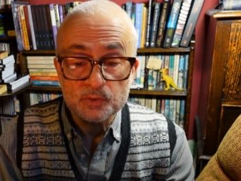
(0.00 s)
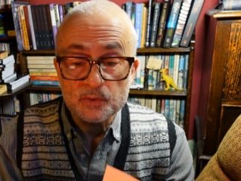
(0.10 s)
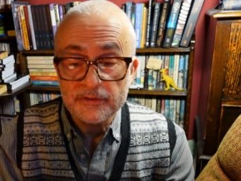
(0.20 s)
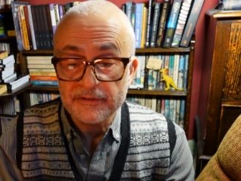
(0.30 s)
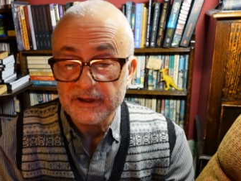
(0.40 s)

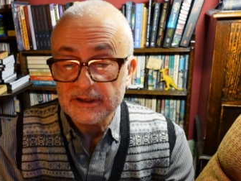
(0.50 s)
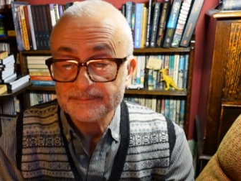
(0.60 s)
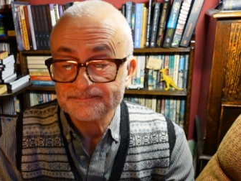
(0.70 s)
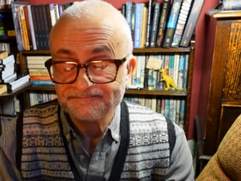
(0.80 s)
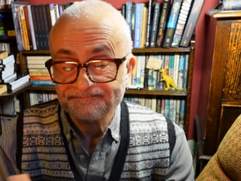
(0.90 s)
author.
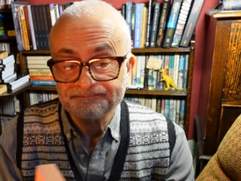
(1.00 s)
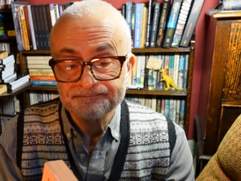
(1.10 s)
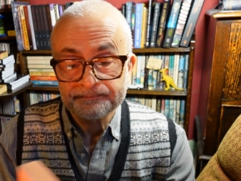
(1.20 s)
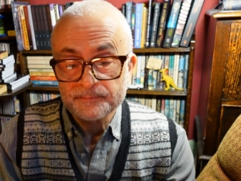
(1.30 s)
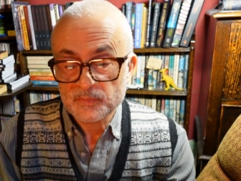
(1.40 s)

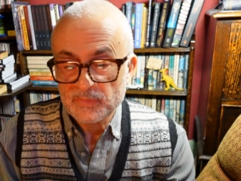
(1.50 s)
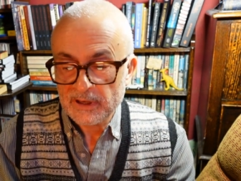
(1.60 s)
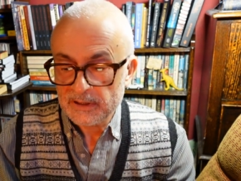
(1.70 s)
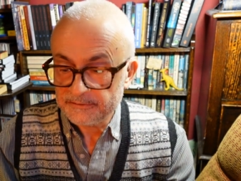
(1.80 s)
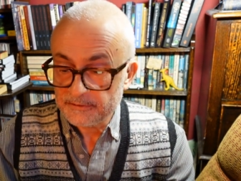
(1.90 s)

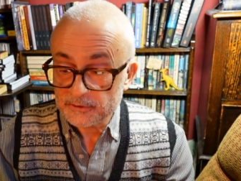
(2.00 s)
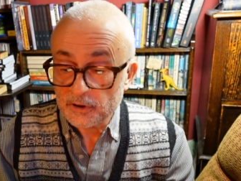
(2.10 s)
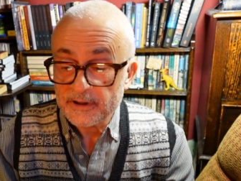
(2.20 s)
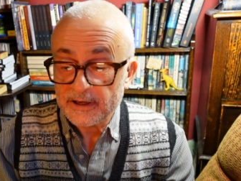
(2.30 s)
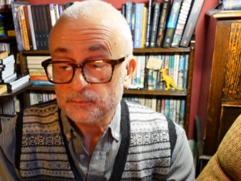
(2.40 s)
If I've
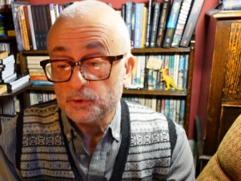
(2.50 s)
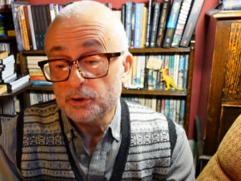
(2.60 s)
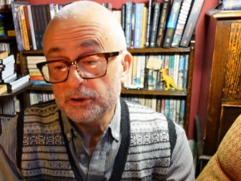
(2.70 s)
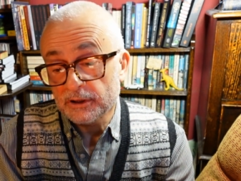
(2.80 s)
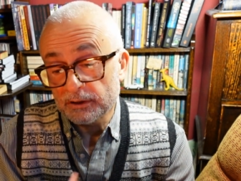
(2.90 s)
got that
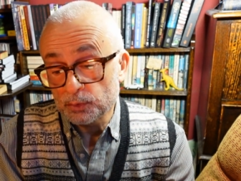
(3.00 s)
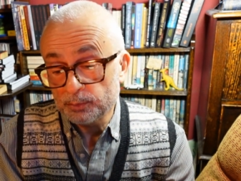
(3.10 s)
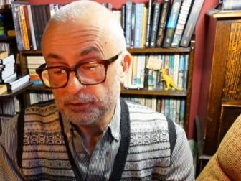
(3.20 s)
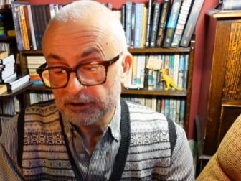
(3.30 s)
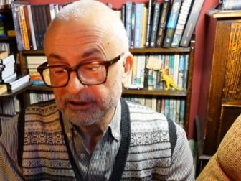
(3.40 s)
wrong, I will
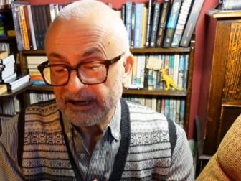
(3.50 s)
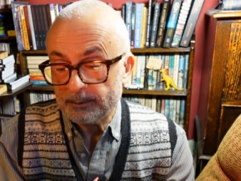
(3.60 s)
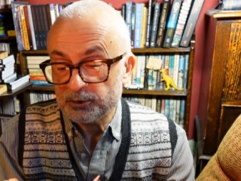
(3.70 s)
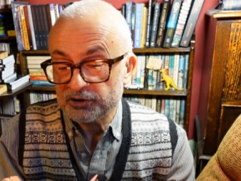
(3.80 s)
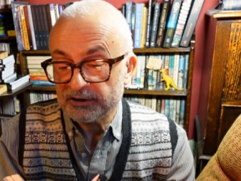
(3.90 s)
put a
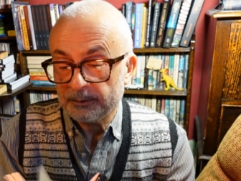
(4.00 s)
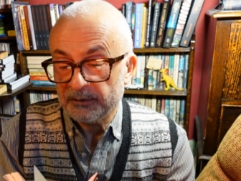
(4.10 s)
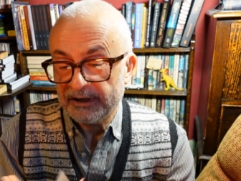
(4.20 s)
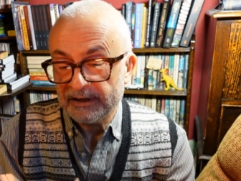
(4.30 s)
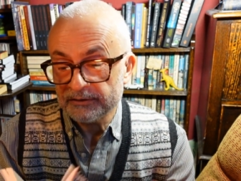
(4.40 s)
caption up
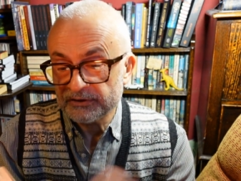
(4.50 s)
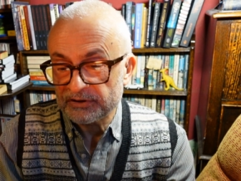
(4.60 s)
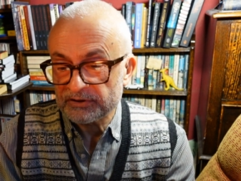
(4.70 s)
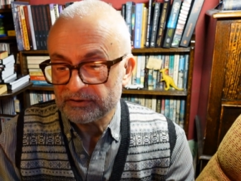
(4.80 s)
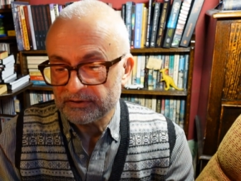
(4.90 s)
now
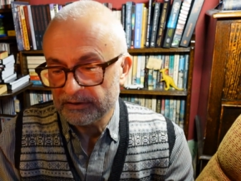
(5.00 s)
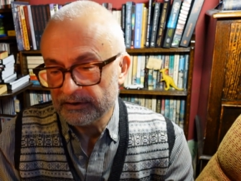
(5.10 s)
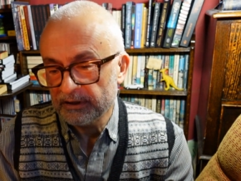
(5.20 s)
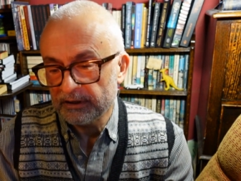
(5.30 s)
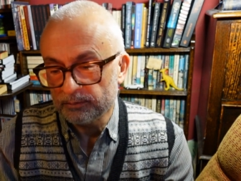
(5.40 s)
to
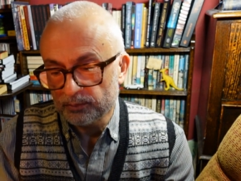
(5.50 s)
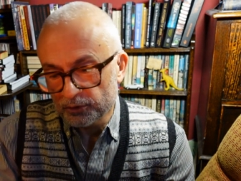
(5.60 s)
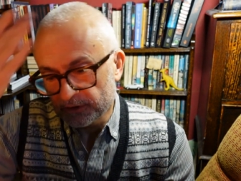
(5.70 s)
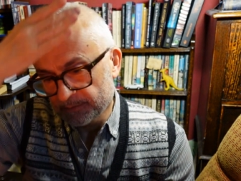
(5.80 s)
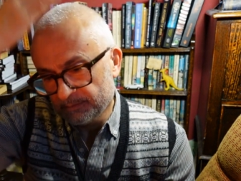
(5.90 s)
and
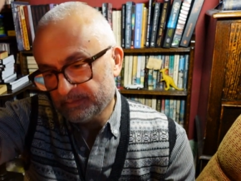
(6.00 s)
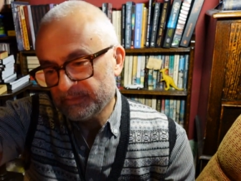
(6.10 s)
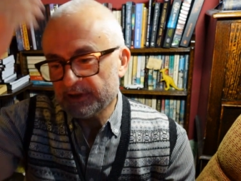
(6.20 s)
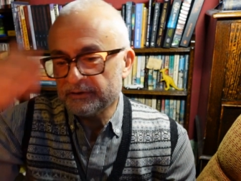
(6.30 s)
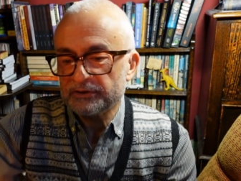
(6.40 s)
put a
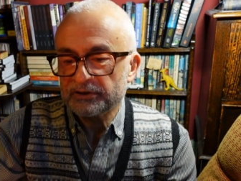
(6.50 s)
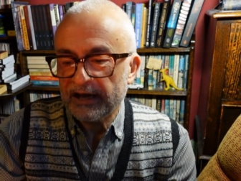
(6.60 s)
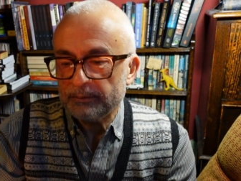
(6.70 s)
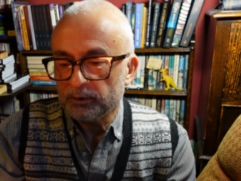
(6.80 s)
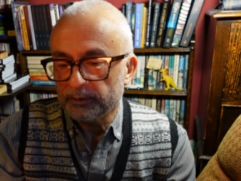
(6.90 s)
dumps
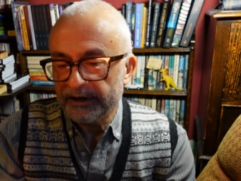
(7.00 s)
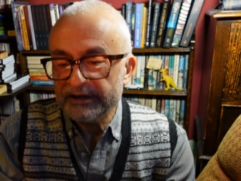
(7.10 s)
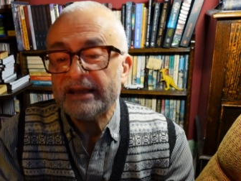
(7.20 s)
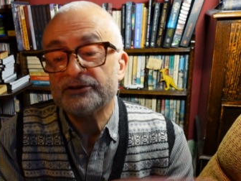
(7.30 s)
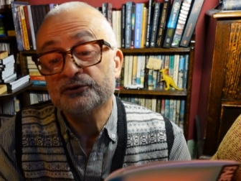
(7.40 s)
cap on my
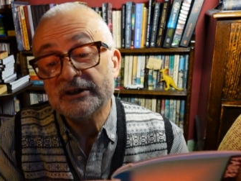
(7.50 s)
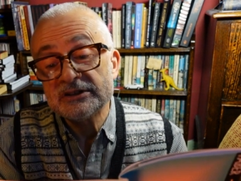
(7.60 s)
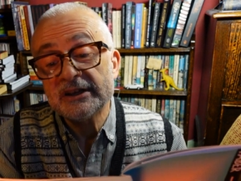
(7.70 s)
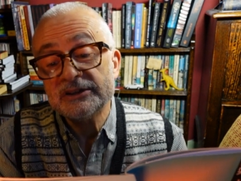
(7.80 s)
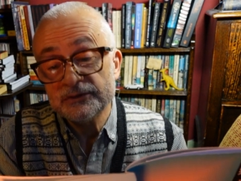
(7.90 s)
head. Yes,
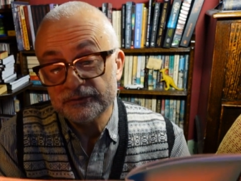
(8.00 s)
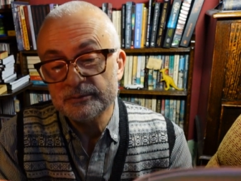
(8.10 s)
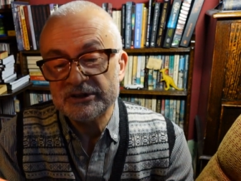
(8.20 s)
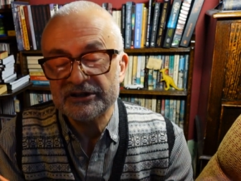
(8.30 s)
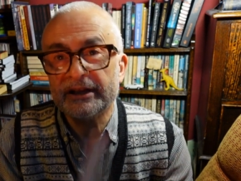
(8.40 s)
translated
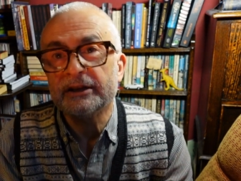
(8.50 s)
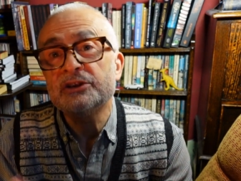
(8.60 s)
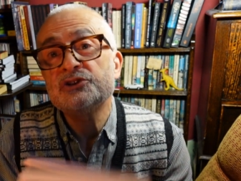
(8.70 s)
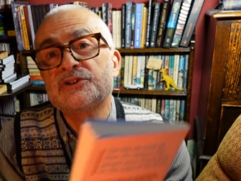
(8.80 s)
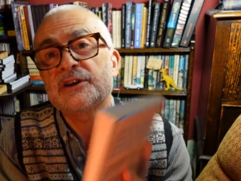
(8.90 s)
from the
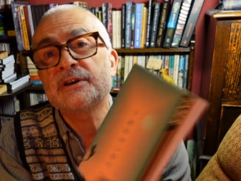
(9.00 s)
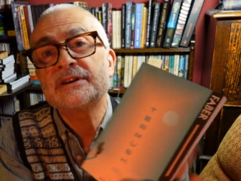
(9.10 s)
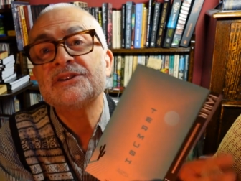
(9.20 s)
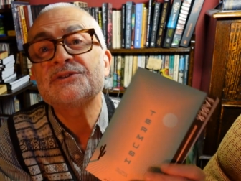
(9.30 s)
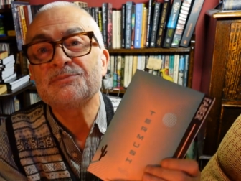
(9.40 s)
Danish, so
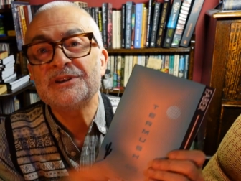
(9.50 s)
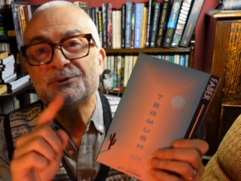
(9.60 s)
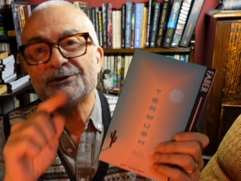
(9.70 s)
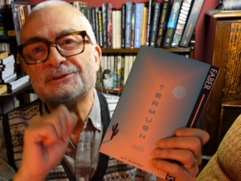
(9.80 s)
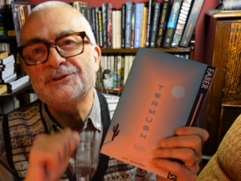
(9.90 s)
it does meet
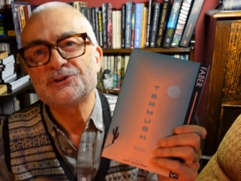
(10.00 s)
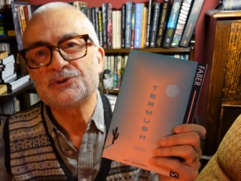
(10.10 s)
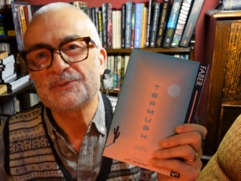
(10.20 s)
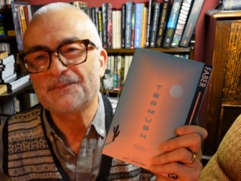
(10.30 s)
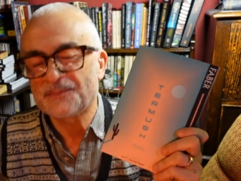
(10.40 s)
one of the